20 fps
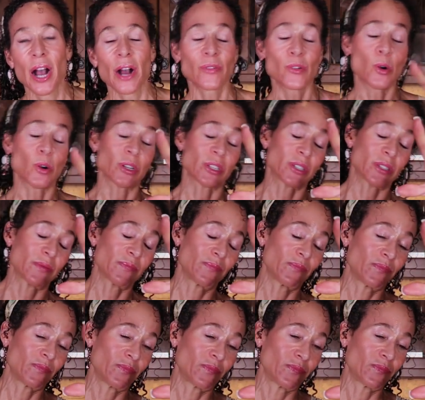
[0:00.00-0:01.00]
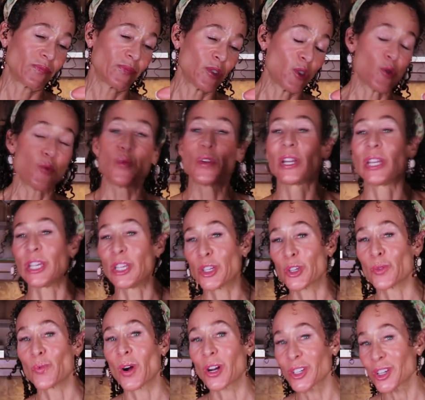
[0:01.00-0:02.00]
Of course, you really
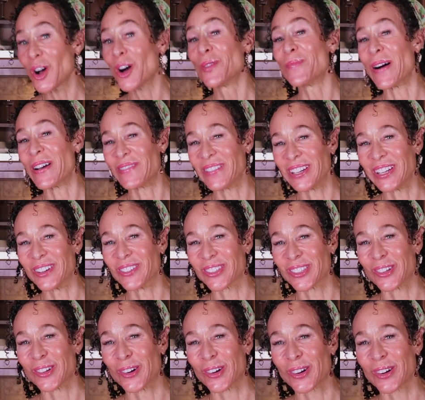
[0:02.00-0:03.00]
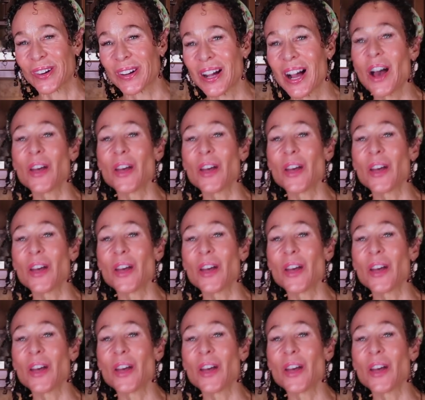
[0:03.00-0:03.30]
should watch all my videos in order.